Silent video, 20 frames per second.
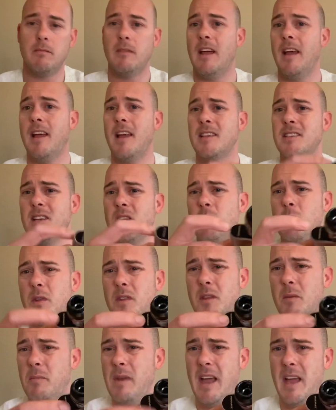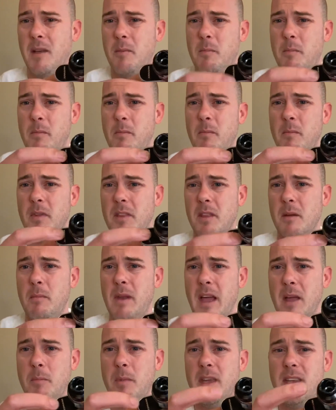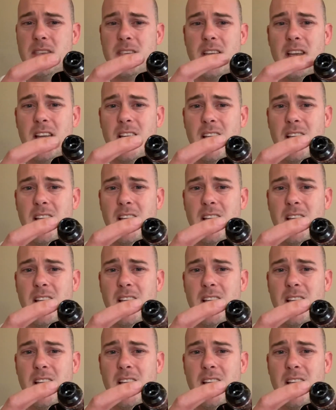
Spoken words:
like I said with the black piece,